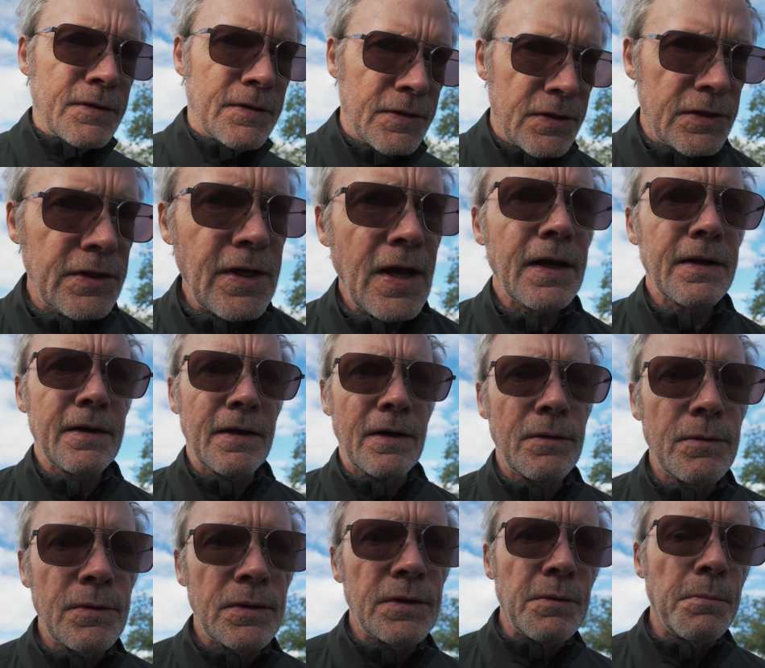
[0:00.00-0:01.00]
and the
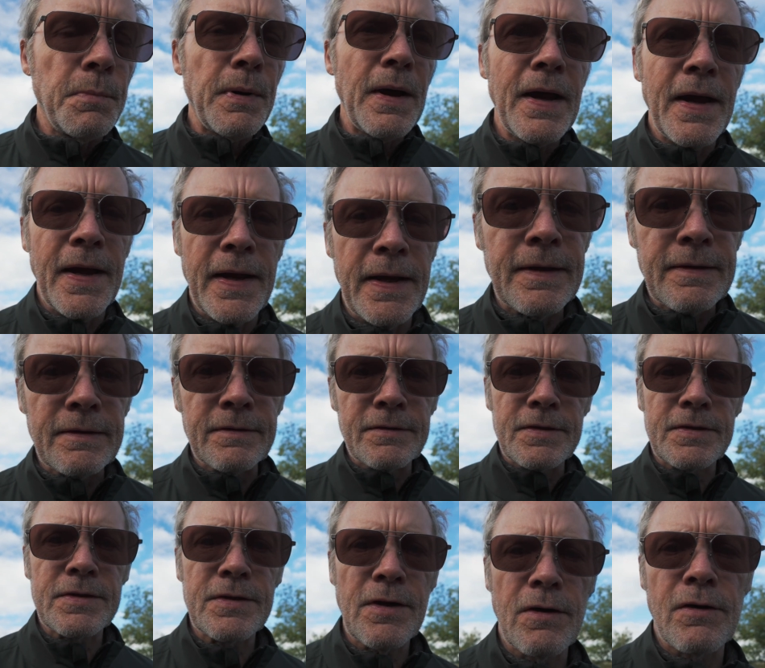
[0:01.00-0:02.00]
shadow and the pain and
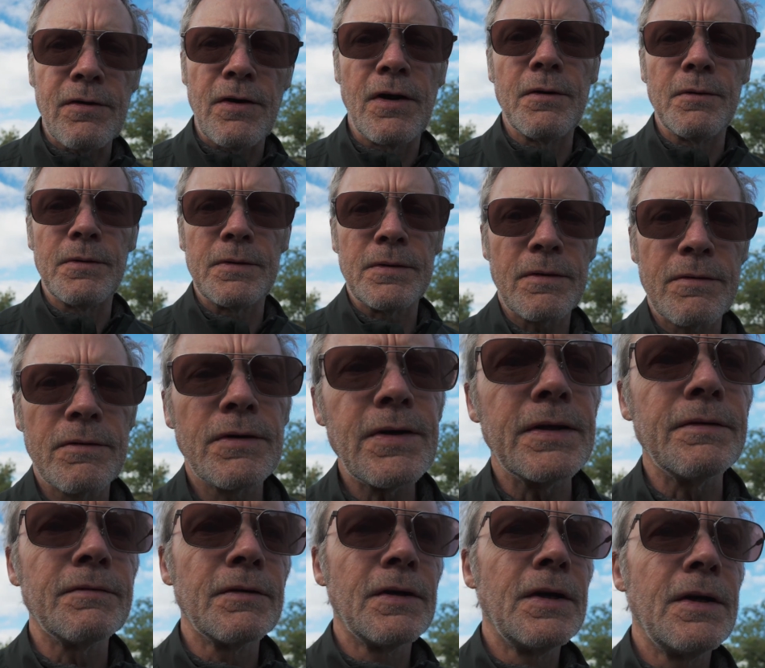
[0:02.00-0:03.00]
the sorrow and the
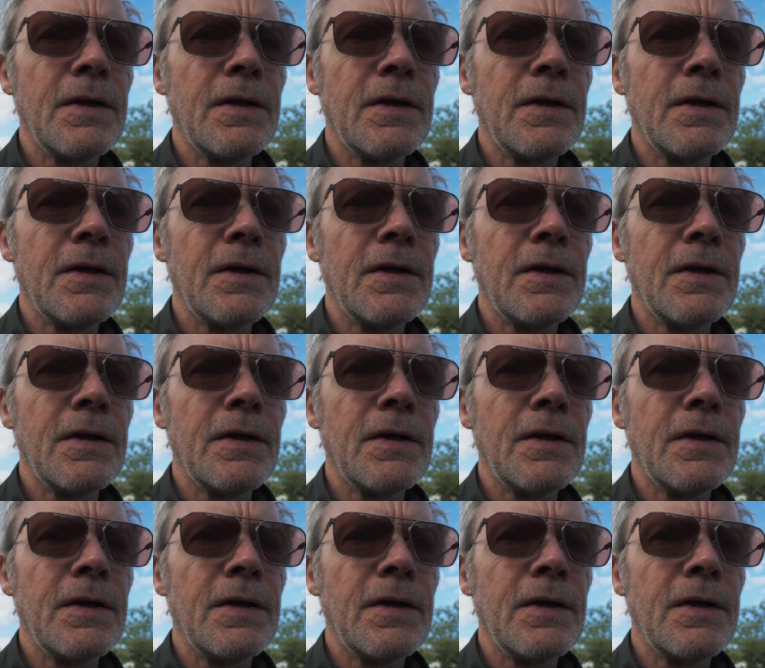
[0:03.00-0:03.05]
grief,